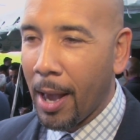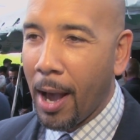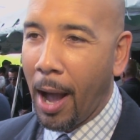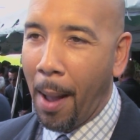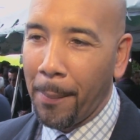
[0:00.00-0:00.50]

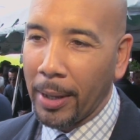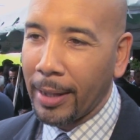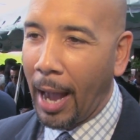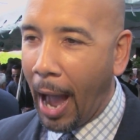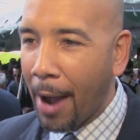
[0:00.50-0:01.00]
Uh, but
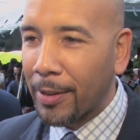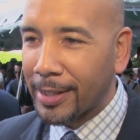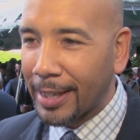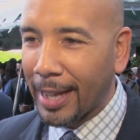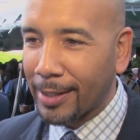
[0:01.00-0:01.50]
uh,
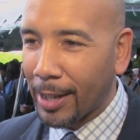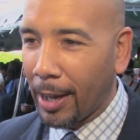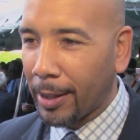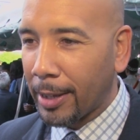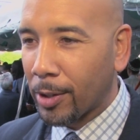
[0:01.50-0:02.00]
obviously, there's,
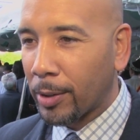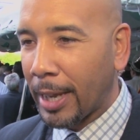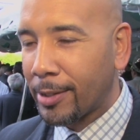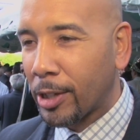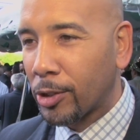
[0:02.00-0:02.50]
uh, there's a,
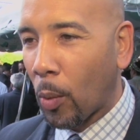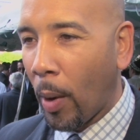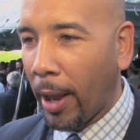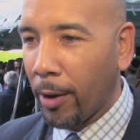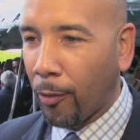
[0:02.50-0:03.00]
that's just a
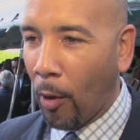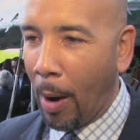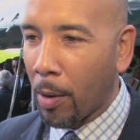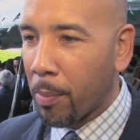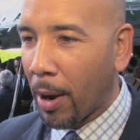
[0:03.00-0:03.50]
way for
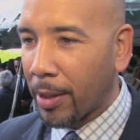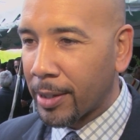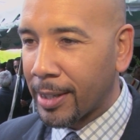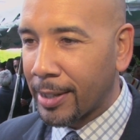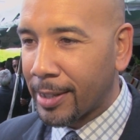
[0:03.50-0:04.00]
our
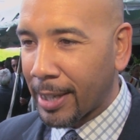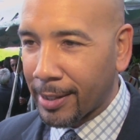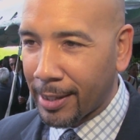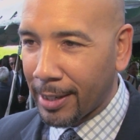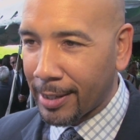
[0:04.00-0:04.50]
brothers and
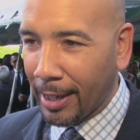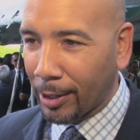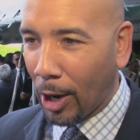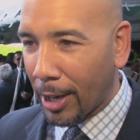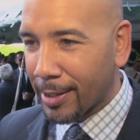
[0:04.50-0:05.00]
sisters and
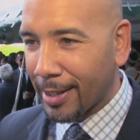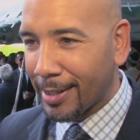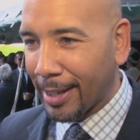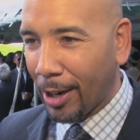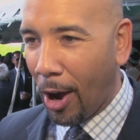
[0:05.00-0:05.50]

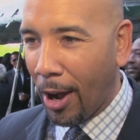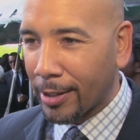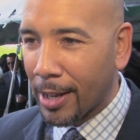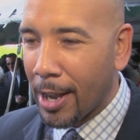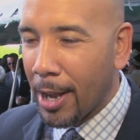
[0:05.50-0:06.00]
cousins and
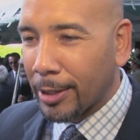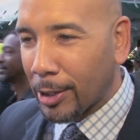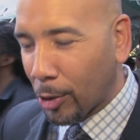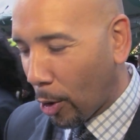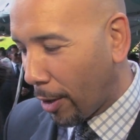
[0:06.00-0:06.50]
aunts to
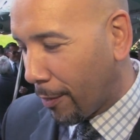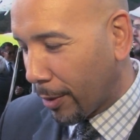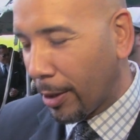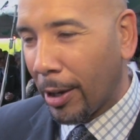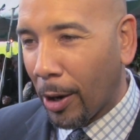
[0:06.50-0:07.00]
sort of,
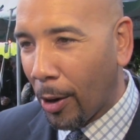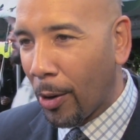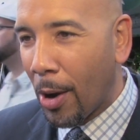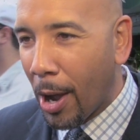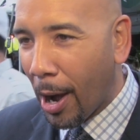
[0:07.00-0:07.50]
you know,
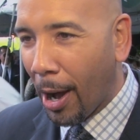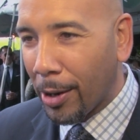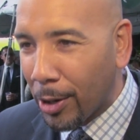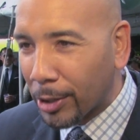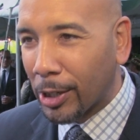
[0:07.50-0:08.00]
uh,
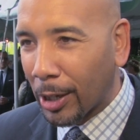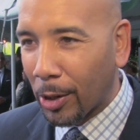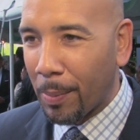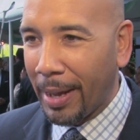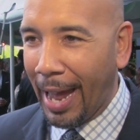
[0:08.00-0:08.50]
nudge a
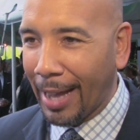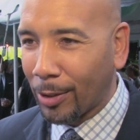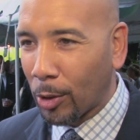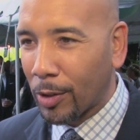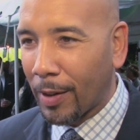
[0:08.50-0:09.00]
little bit at
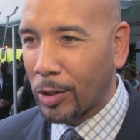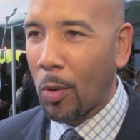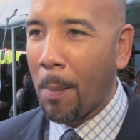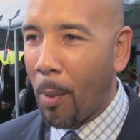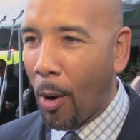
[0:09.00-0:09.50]
those of us who
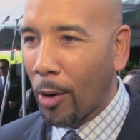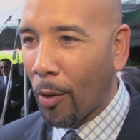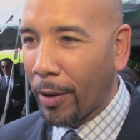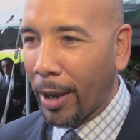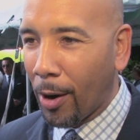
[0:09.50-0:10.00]
were born
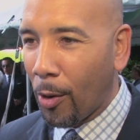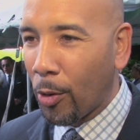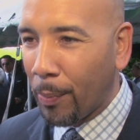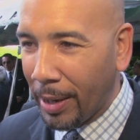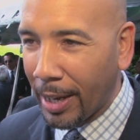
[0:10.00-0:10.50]
over here or
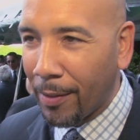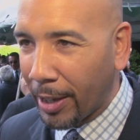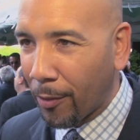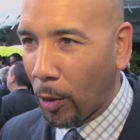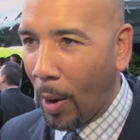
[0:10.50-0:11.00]
who've been living
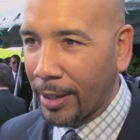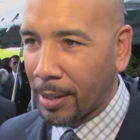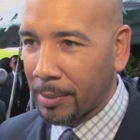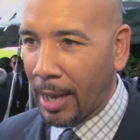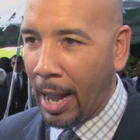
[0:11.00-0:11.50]
here for quite
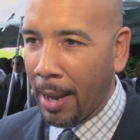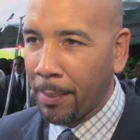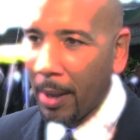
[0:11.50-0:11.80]
some time.